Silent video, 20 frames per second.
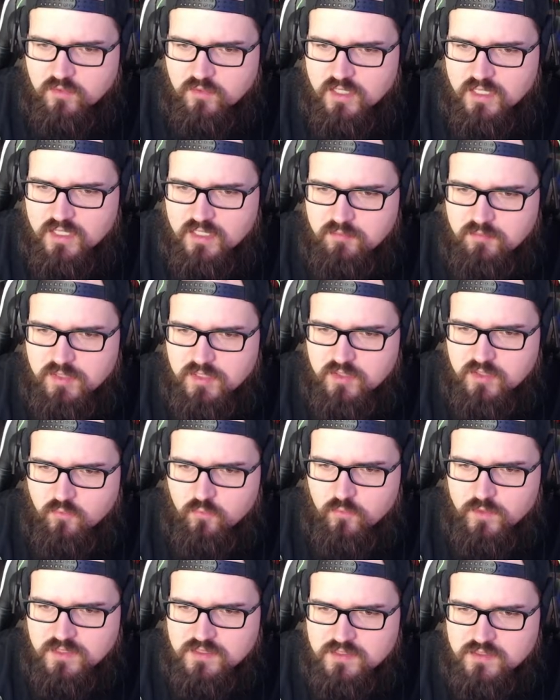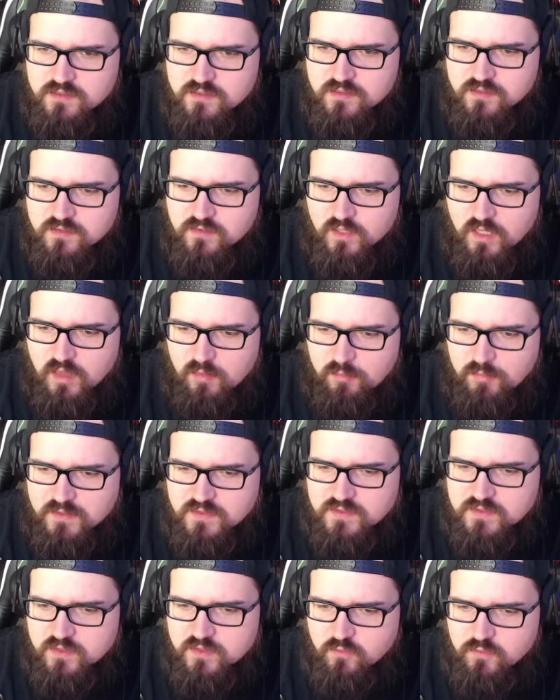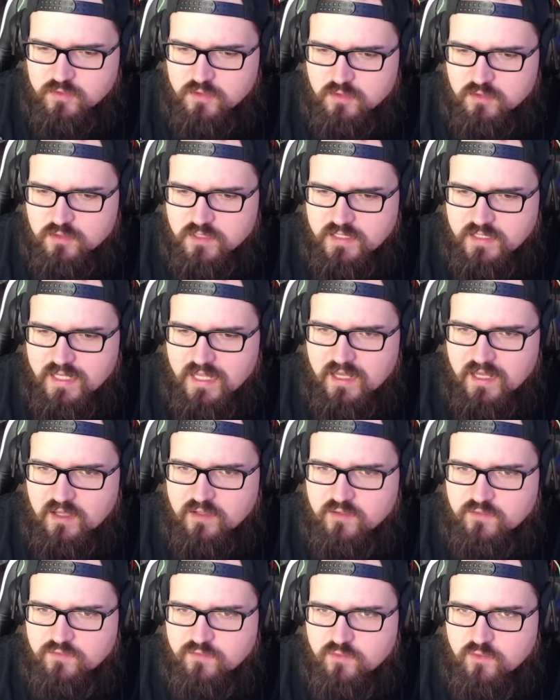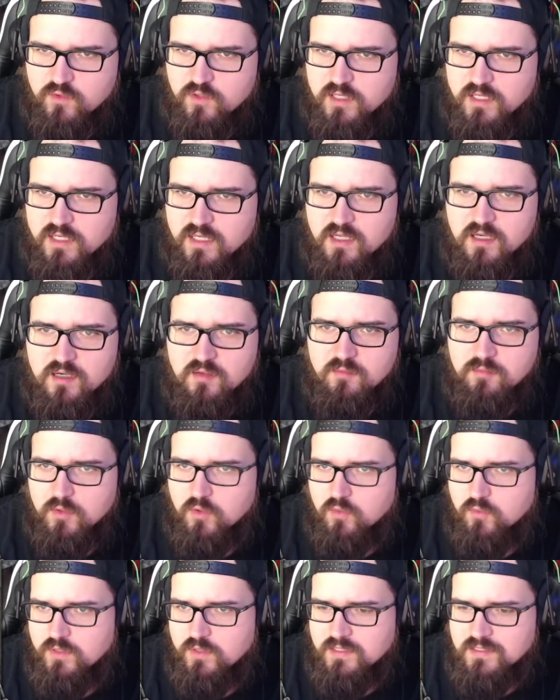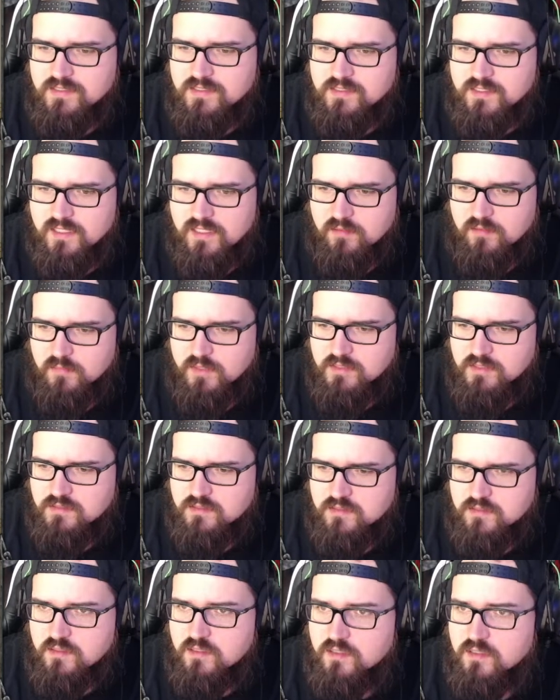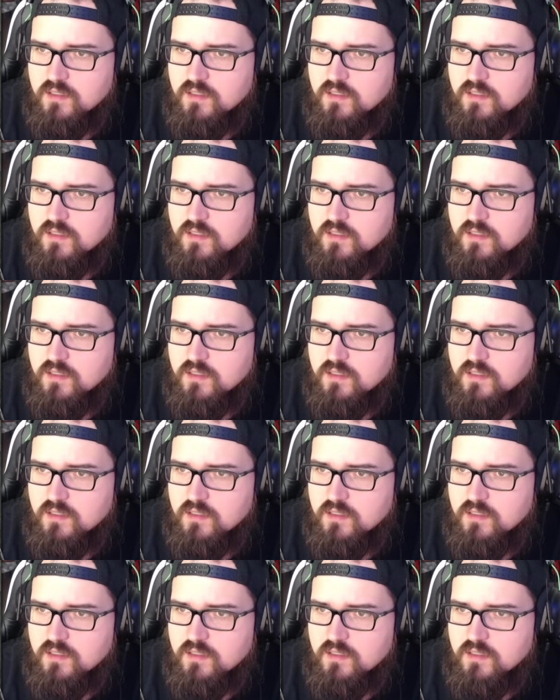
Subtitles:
Can he be convinced to help us? So we're looking out for Narbo in the settlement.